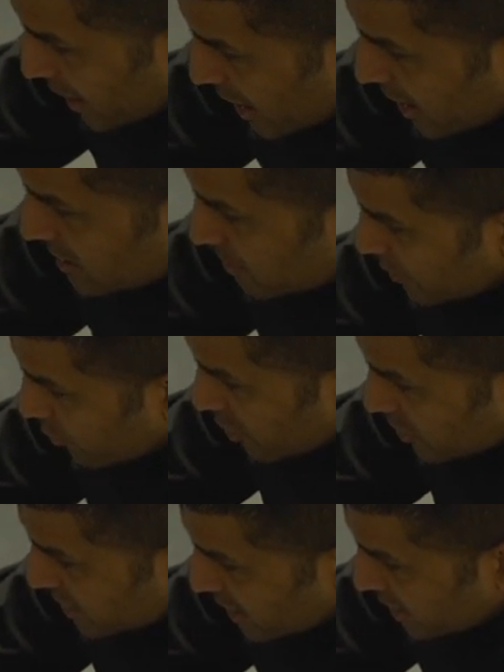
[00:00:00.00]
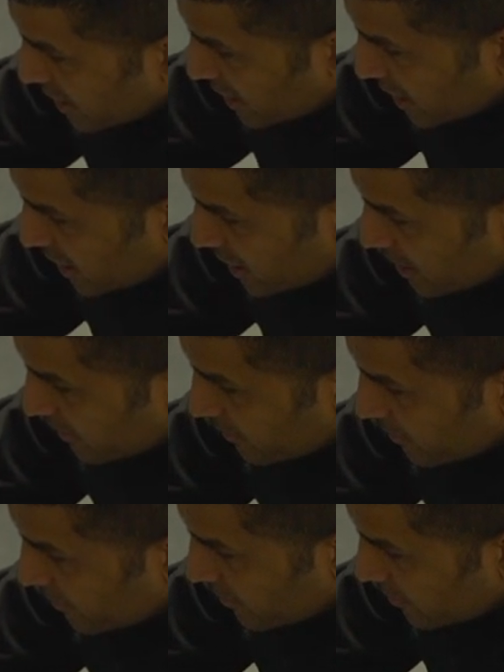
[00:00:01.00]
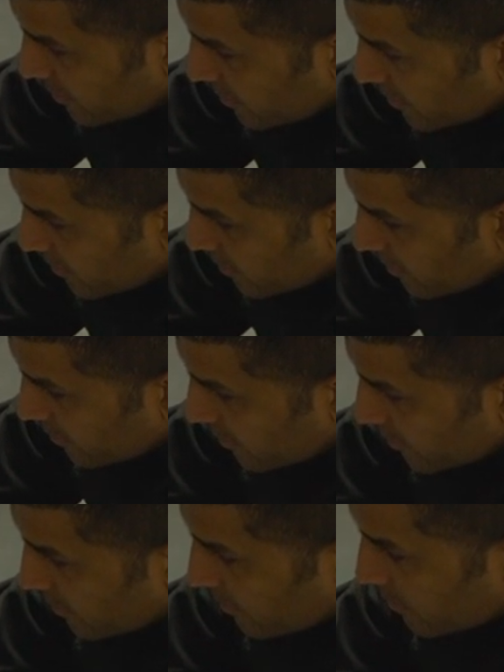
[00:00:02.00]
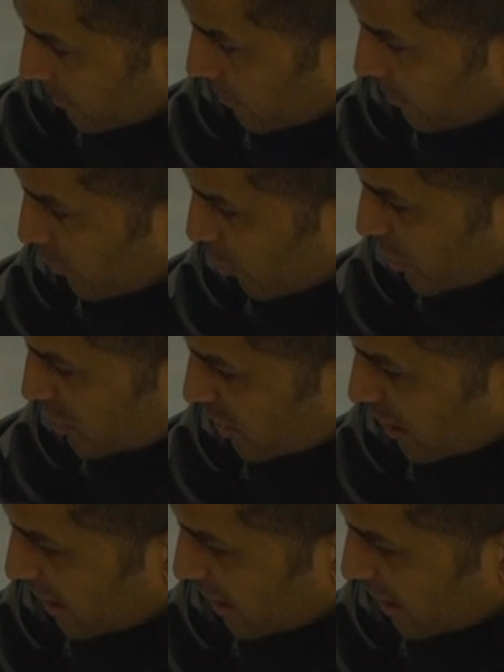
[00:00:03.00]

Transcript: as per what's in the... Yeah, just what's on the label. What's on